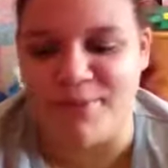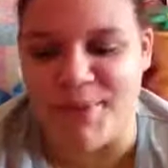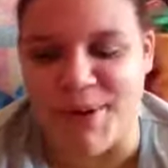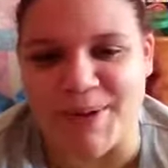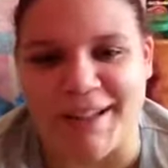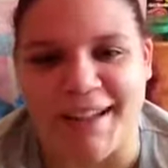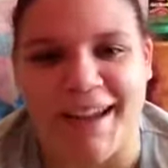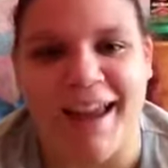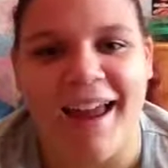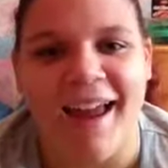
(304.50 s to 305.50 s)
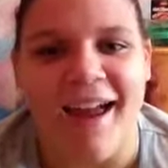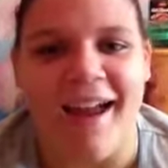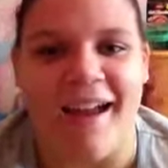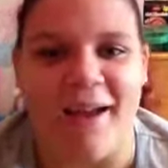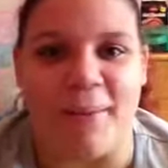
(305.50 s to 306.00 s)
mostly,
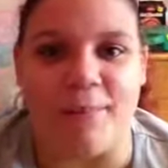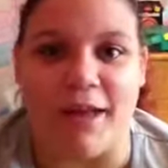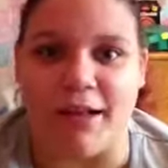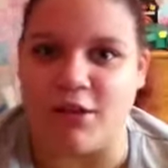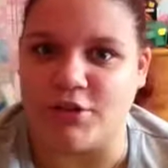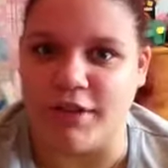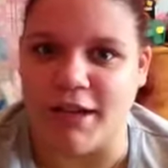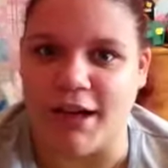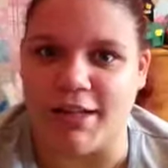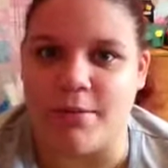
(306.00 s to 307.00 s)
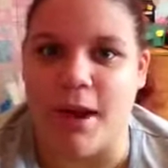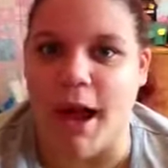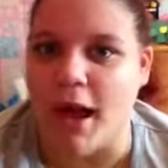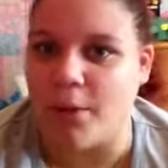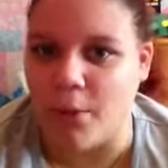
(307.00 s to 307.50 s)
and it looks really nice to me,
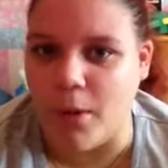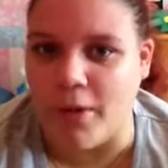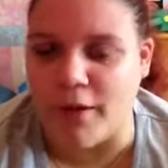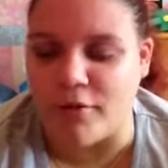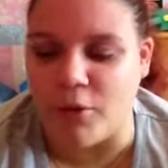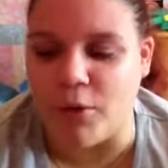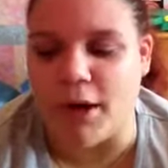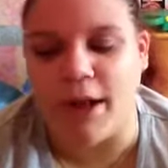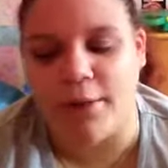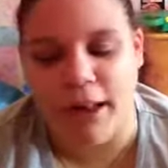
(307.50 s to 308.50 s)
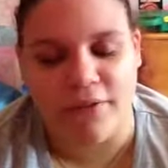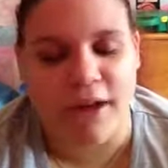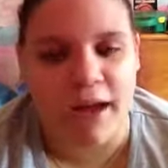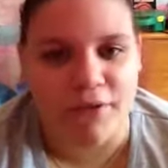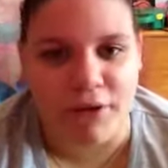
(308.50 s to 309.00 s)
I will want that food, and I will have to
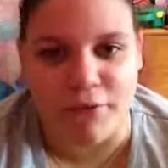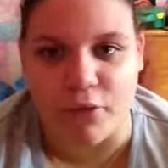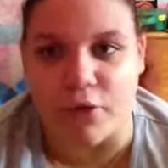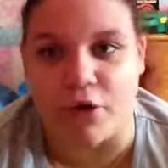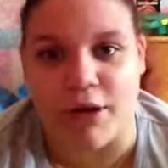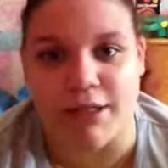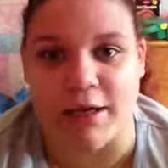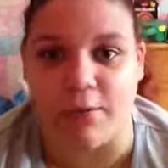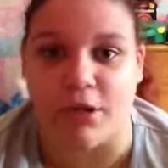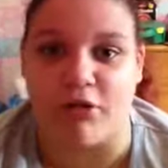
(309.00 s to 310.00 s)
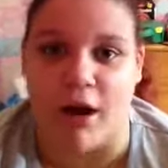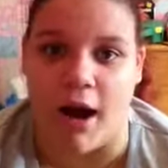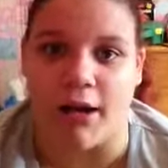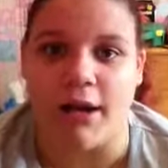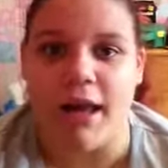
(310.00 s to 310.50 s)
have that food, or else I will cry.